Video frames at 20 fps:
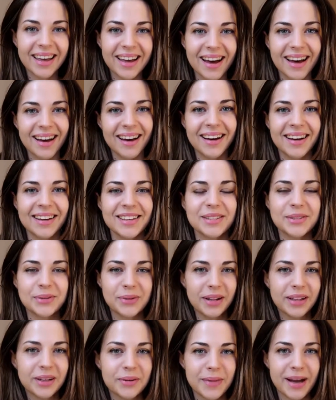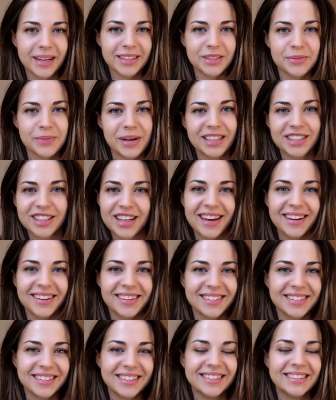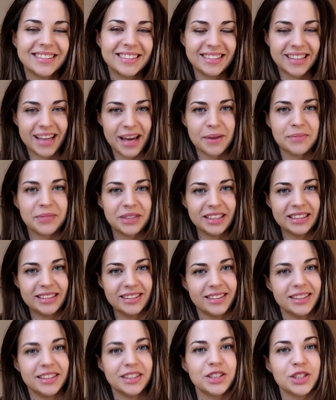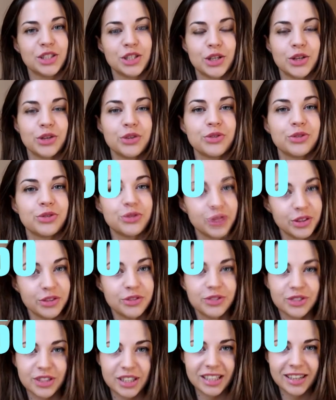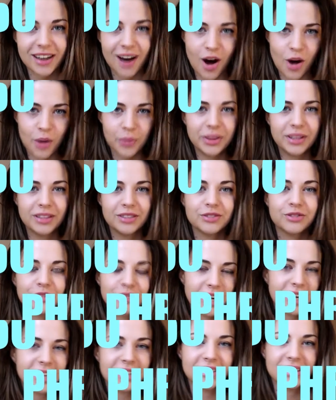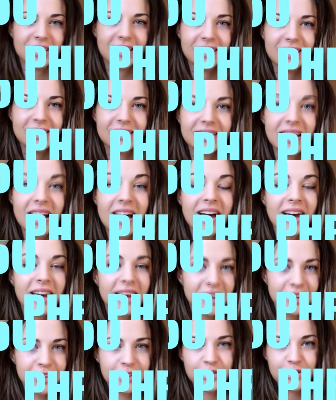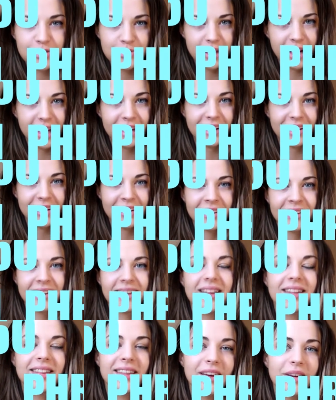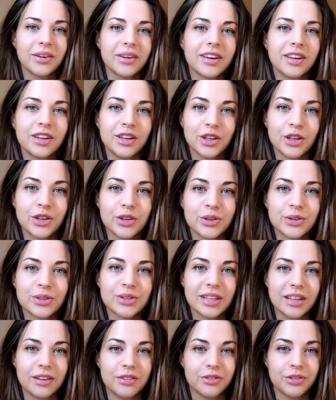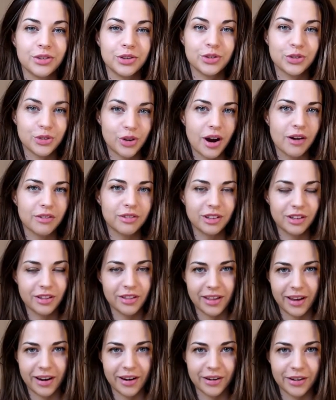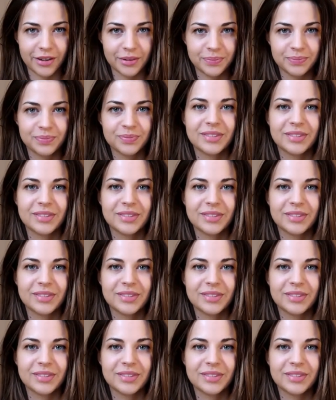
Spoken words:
Hey guys, welcome back to my channel. Today I'm gonna teach you 50 common phrases in Romanian that you can use if you travel there.